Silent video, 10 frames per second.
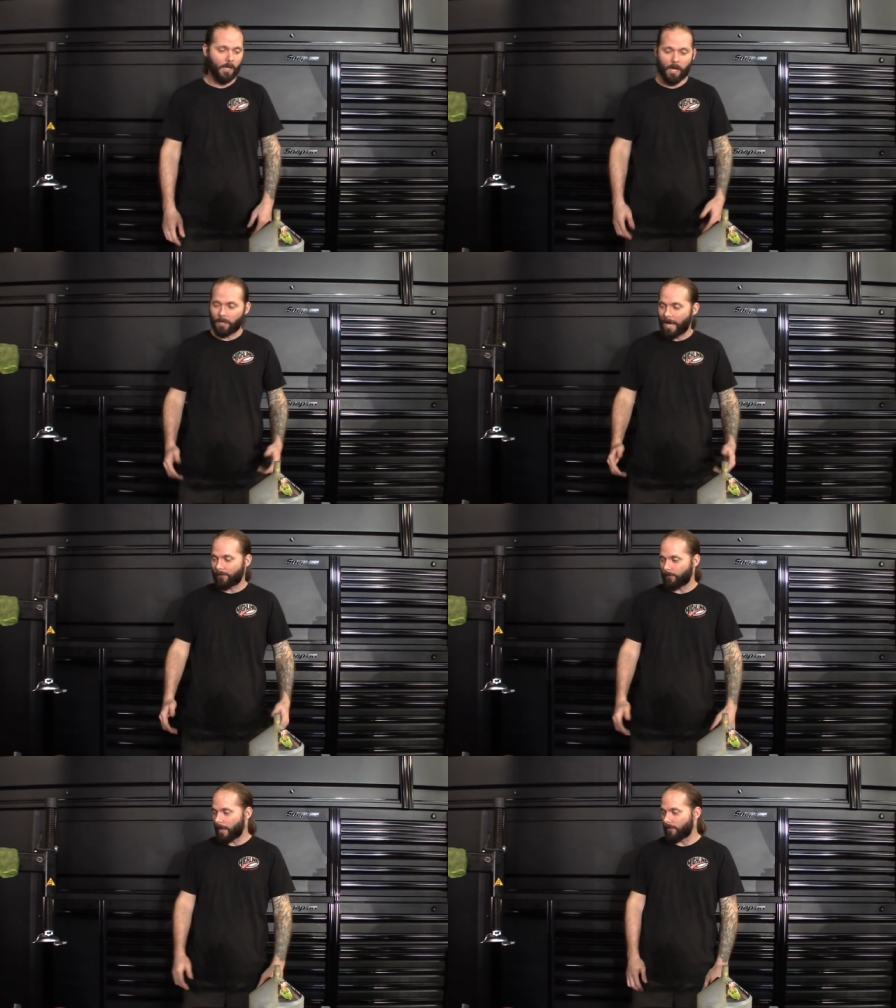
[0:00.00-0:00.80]
A lot of
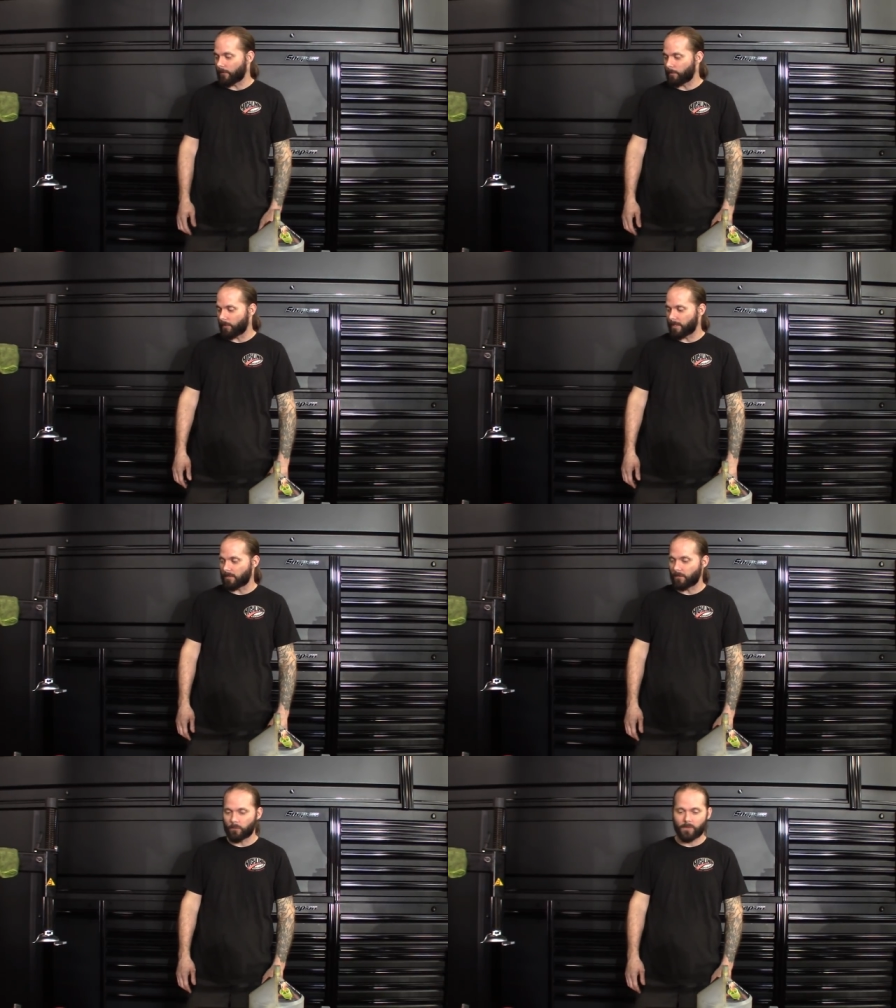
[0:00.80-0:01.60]
them I've replaced
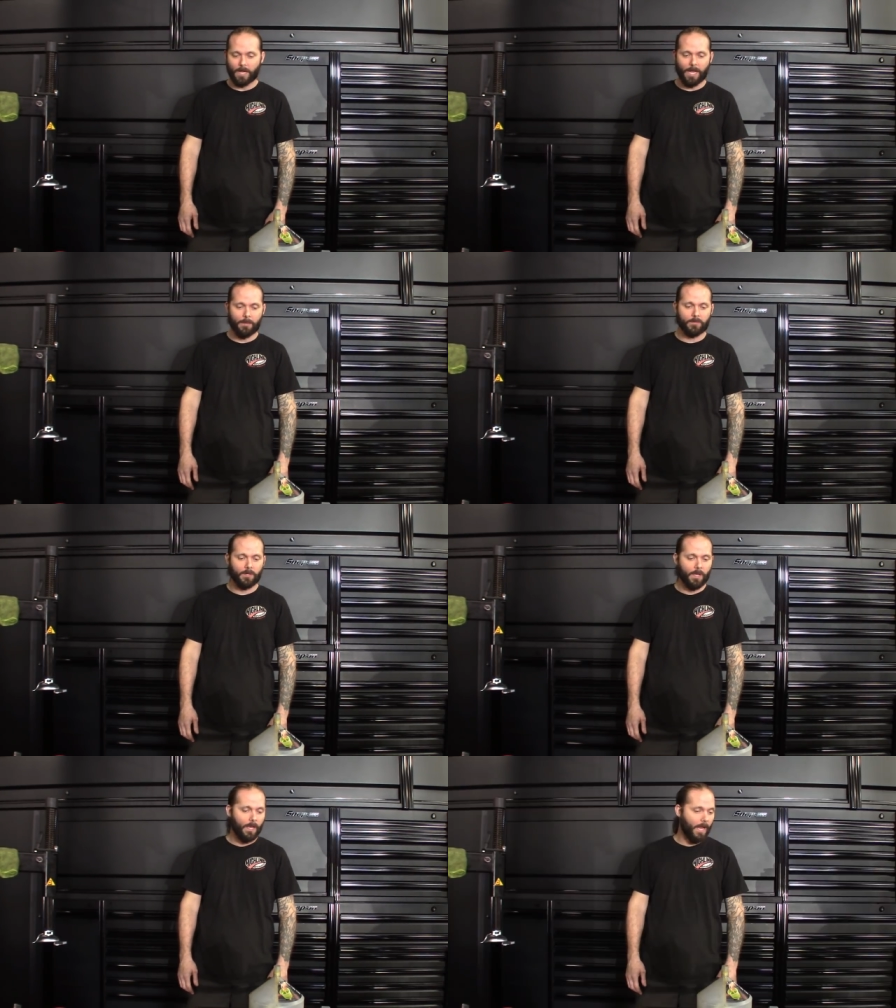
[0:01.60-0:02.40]
a few times,
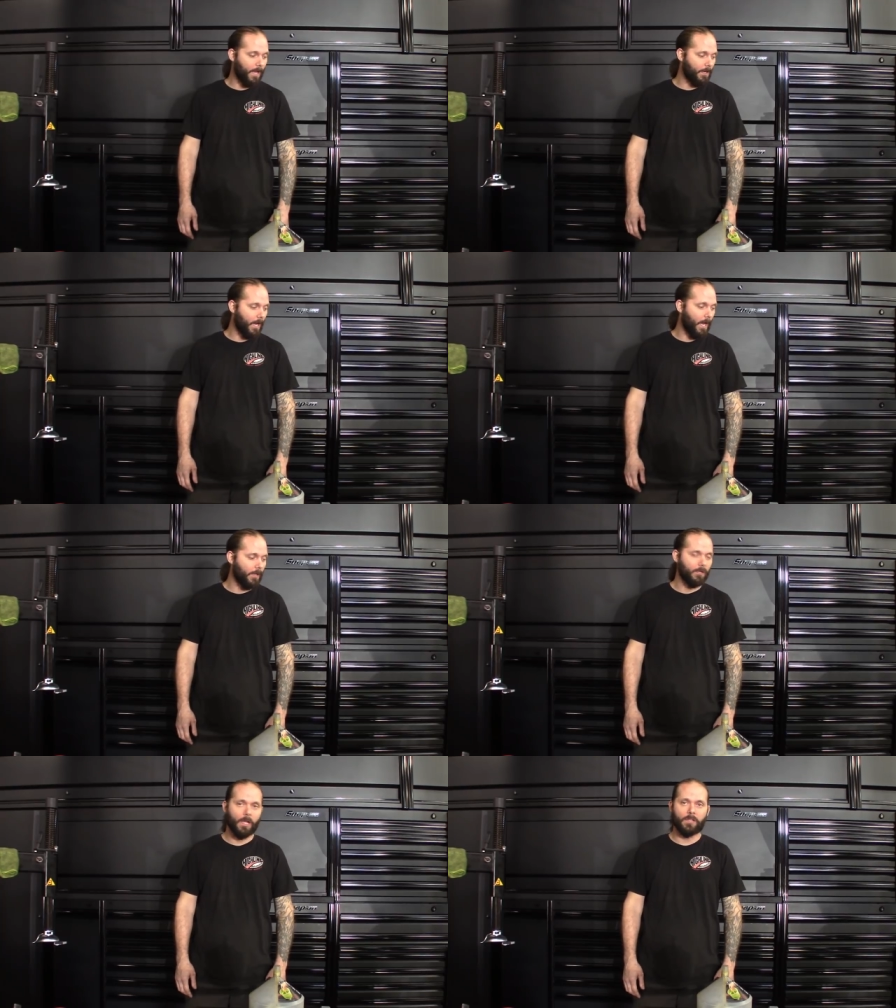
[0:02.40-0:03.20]
and uh,
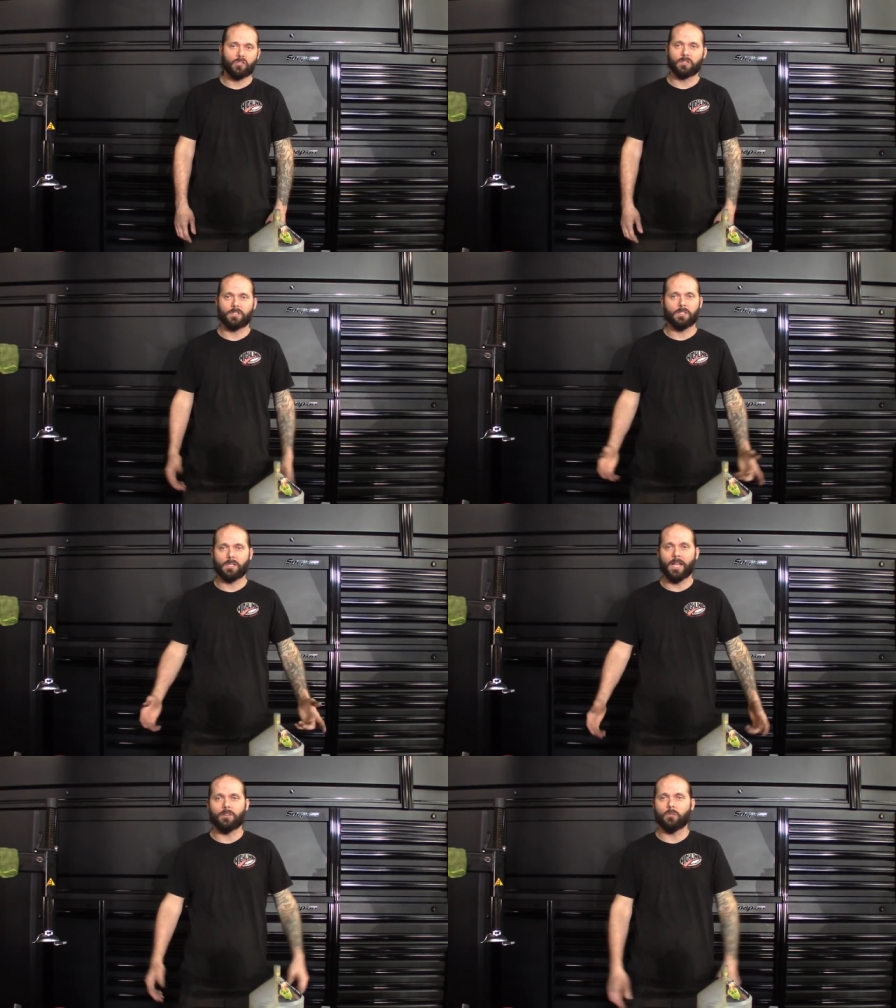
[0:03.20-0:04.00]
I just
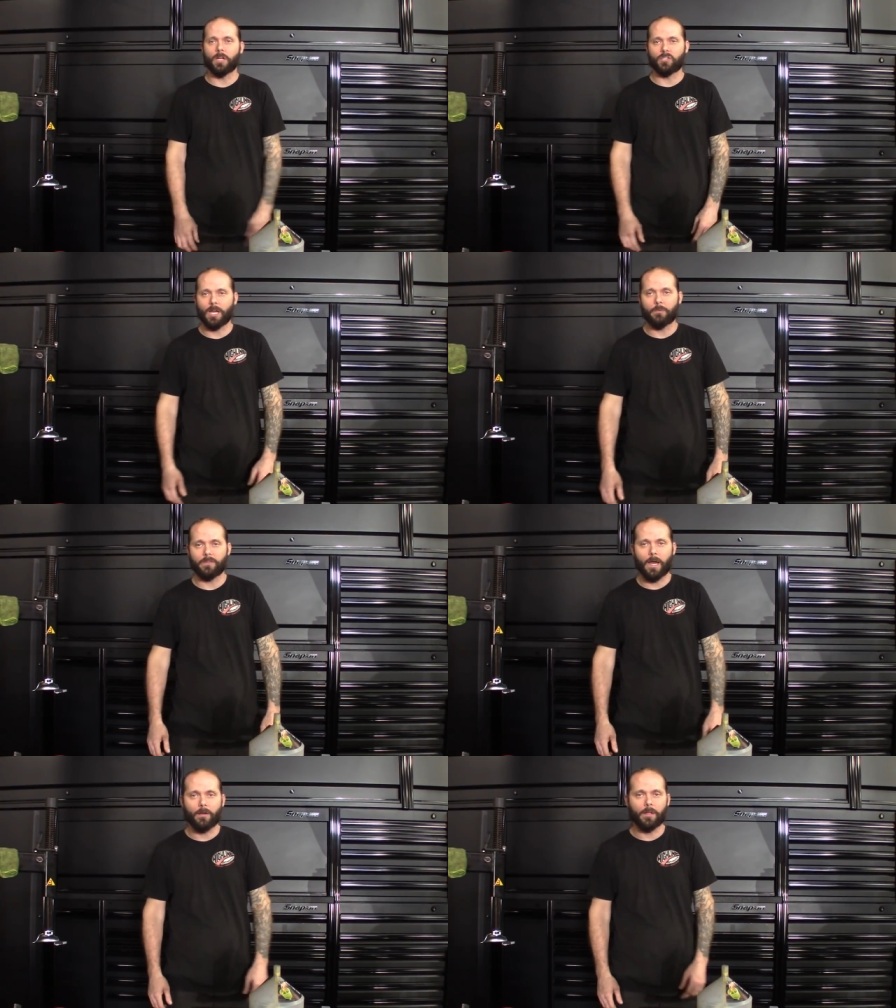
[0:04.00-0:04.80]
can't do my job
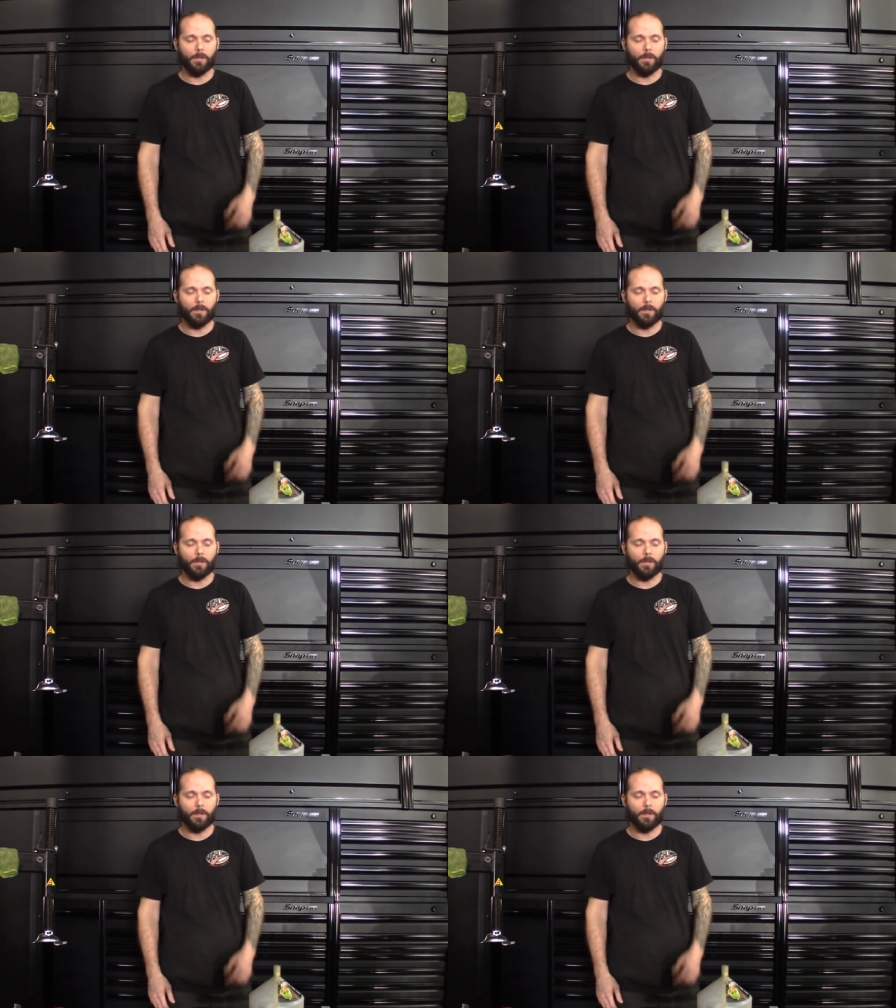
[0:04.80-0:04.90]
without it.